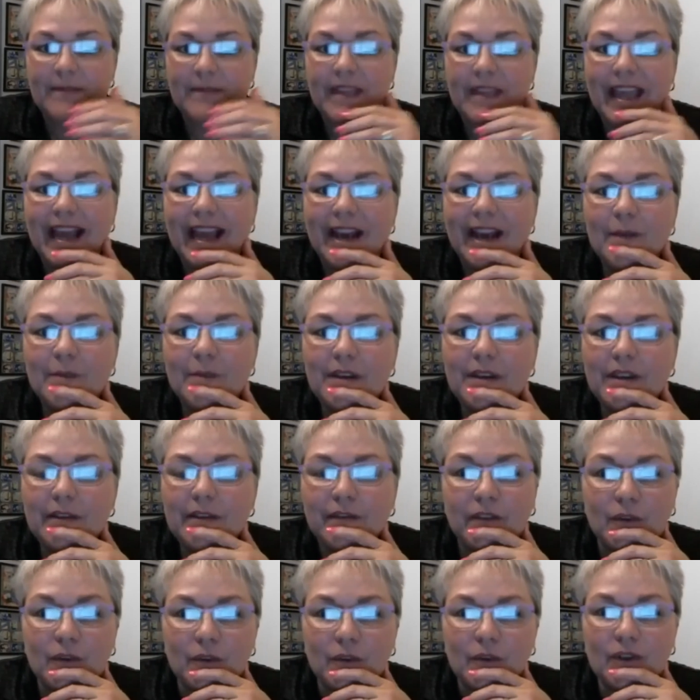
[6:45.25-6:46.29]
How many of
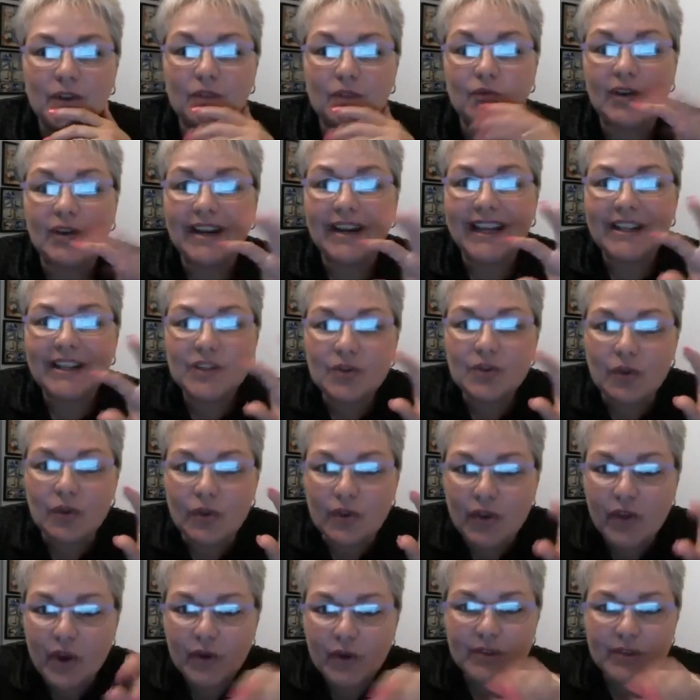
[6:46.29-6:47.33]
you could relate to
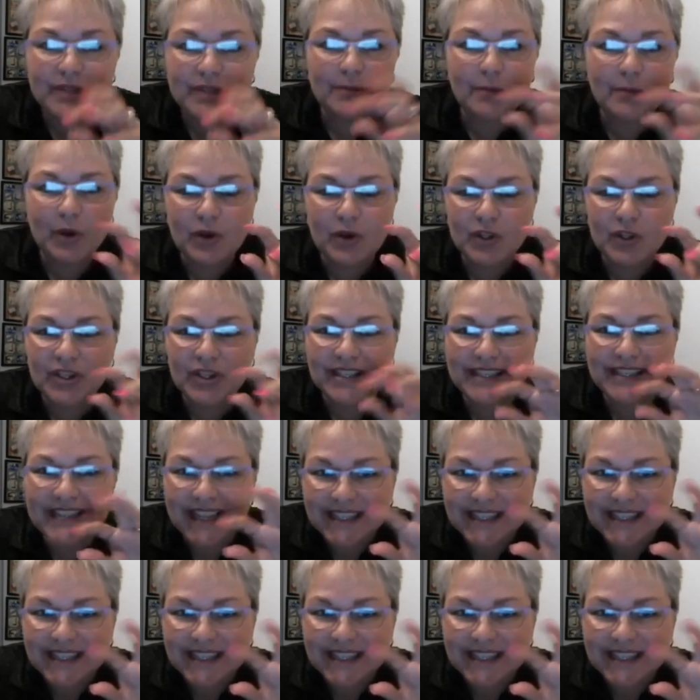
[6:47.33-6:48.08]
those emotions